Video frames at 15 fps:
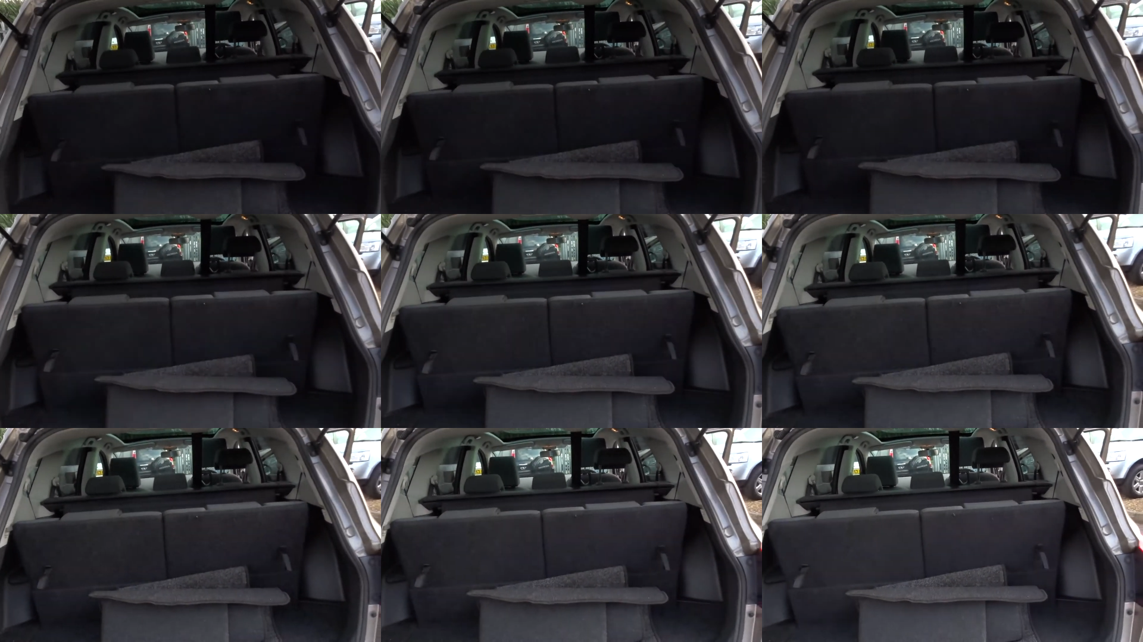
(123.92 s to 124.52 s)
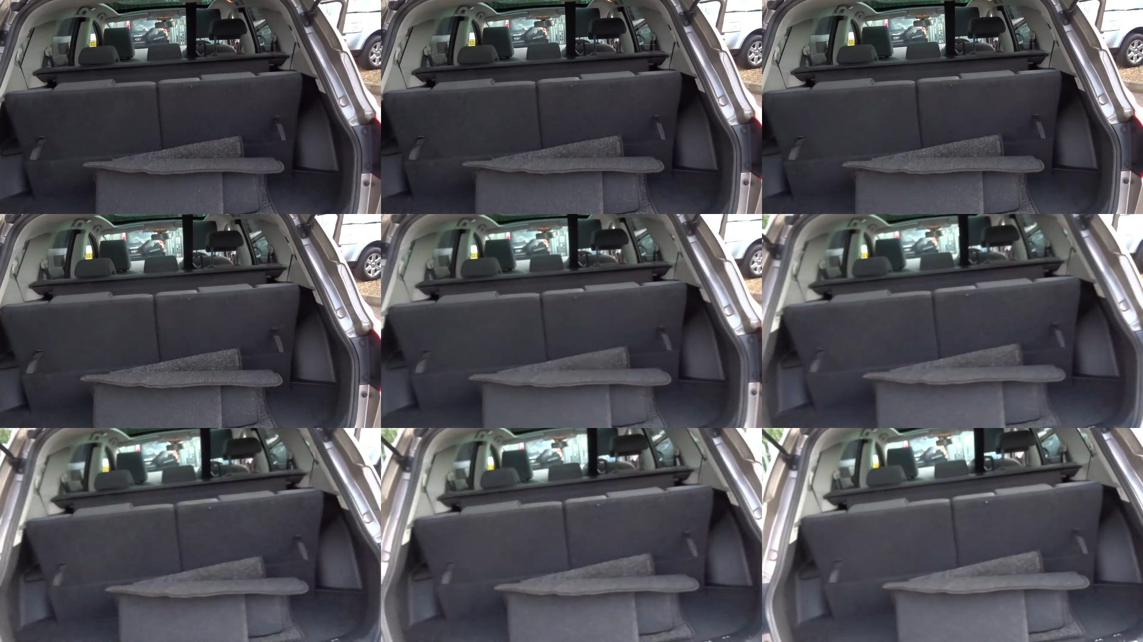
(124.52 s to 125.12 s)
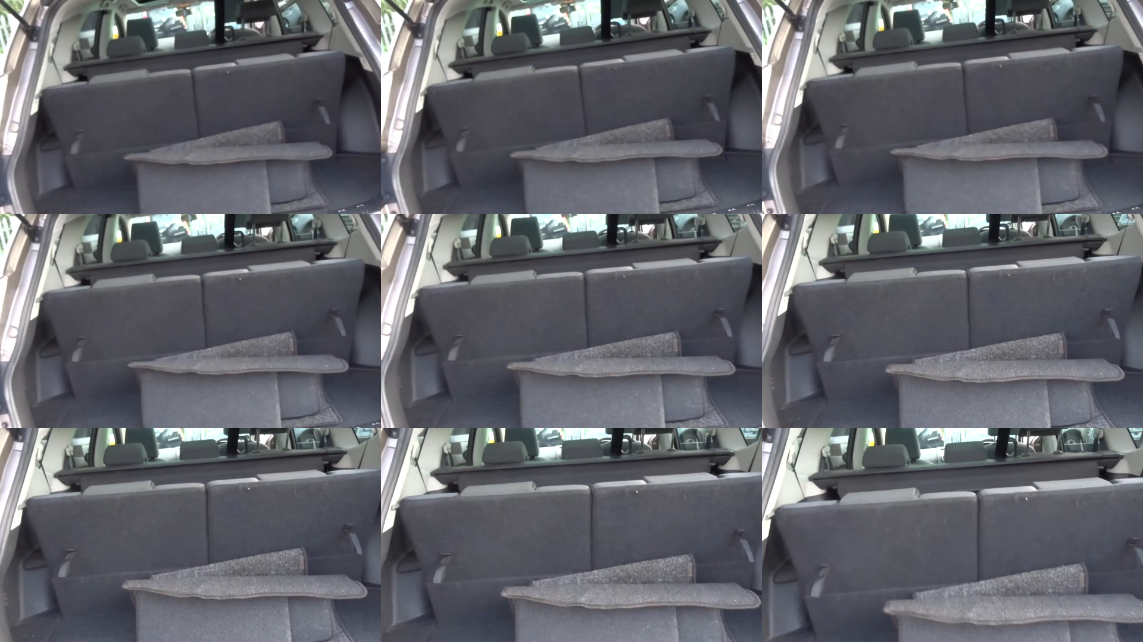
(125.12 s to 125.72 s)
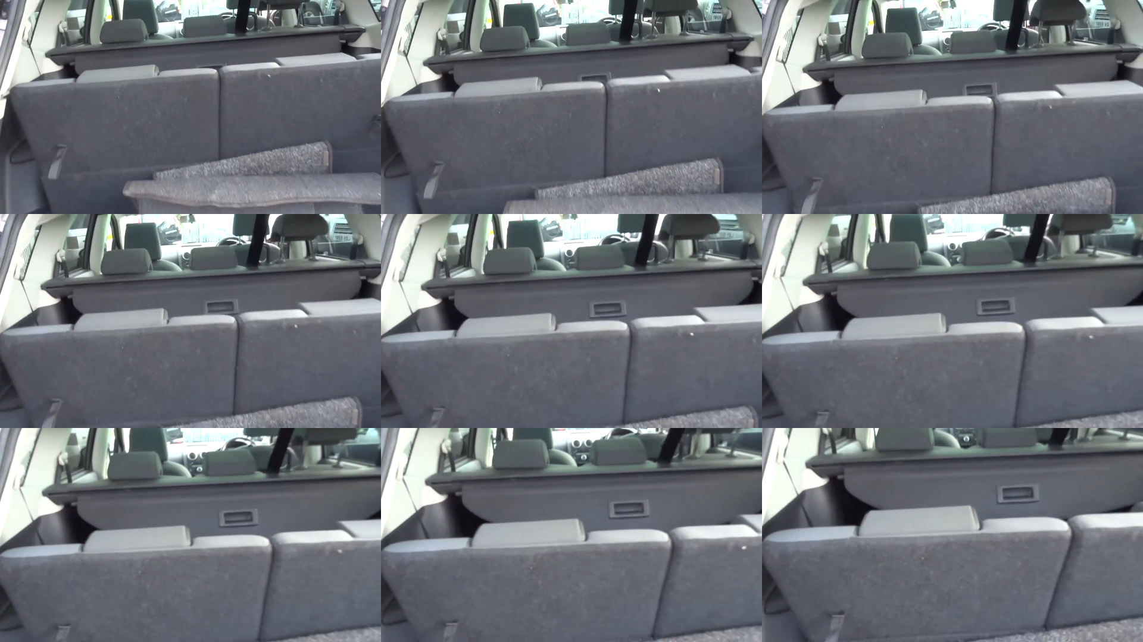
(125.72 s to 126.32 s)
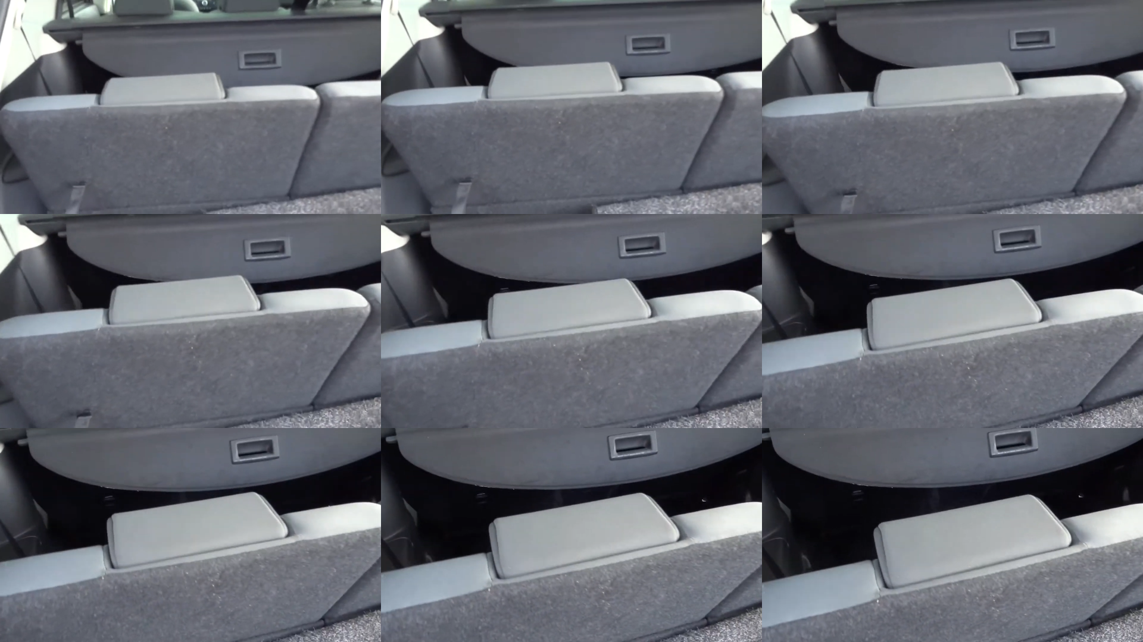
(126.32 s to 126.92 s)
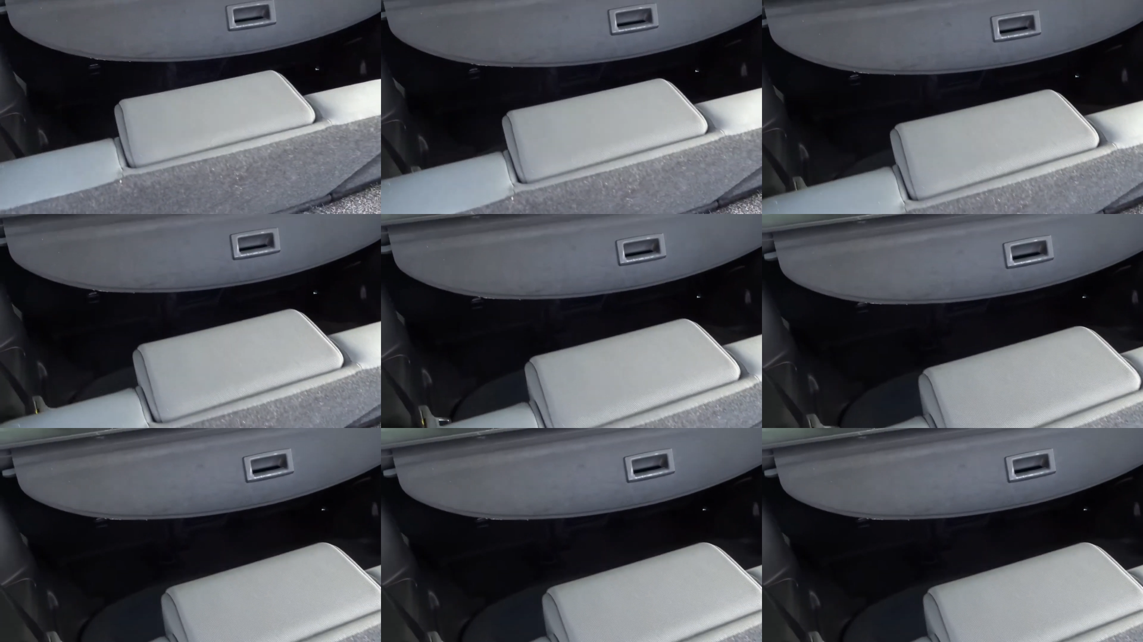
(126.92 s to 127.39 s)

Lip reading: (no speaker visible)